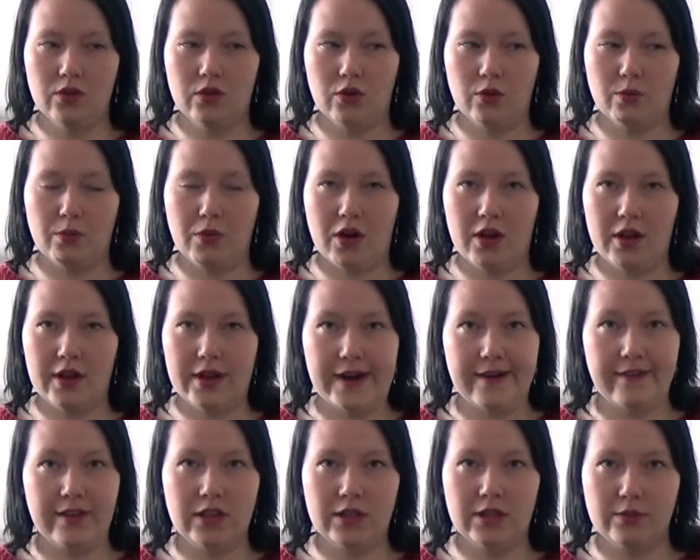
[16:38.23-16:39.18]
on my
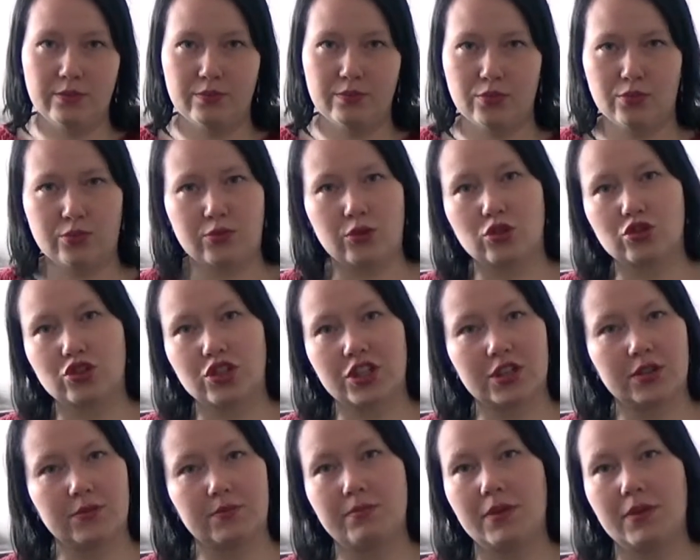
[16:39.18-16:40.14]
Ravelry
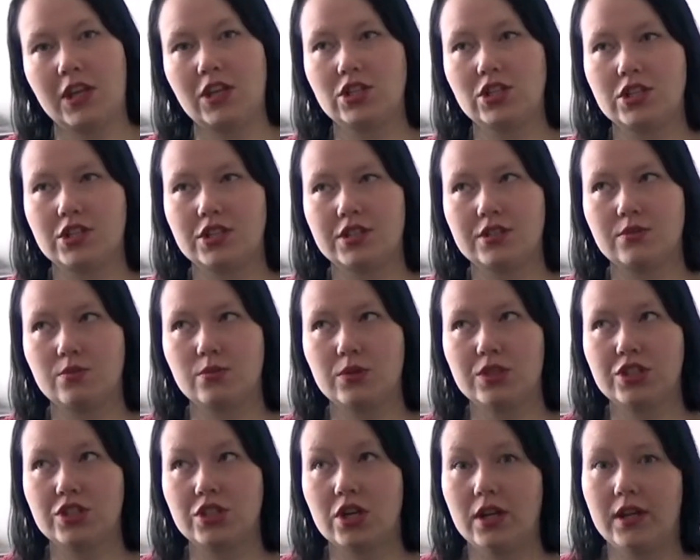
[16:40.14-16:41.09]
project pages,
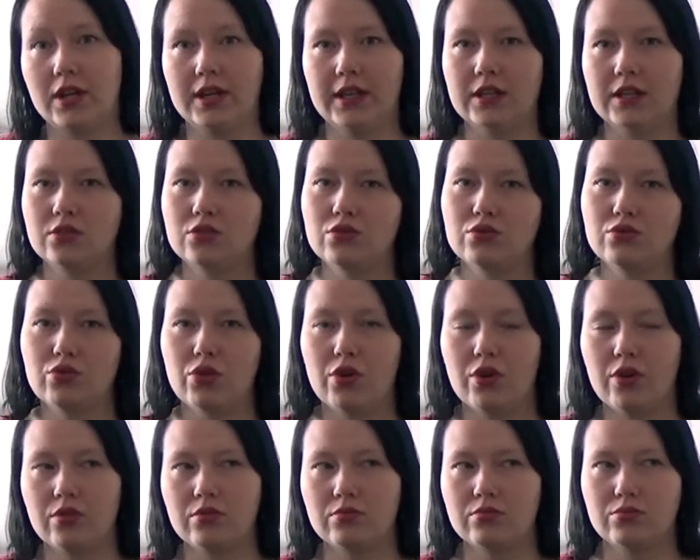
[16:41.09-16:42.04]
which I'll link to
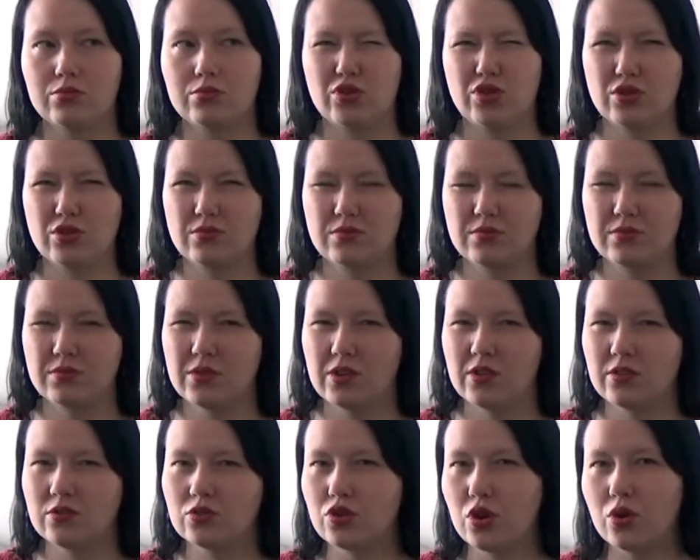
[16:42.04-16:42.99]
the
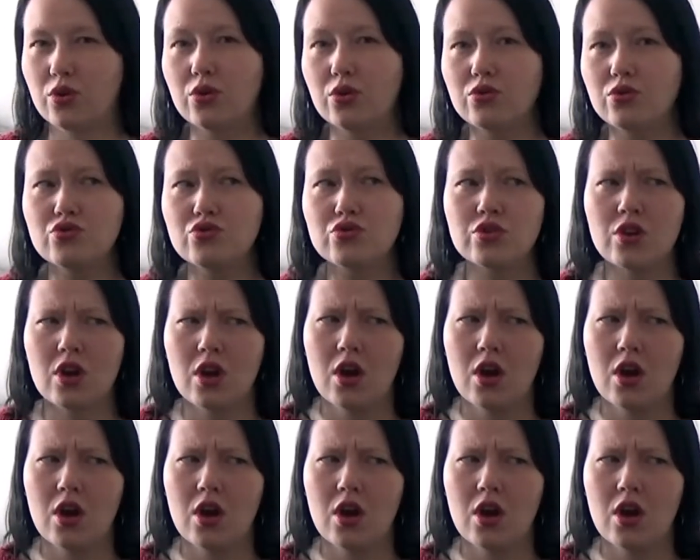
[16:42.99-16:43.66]
show notes.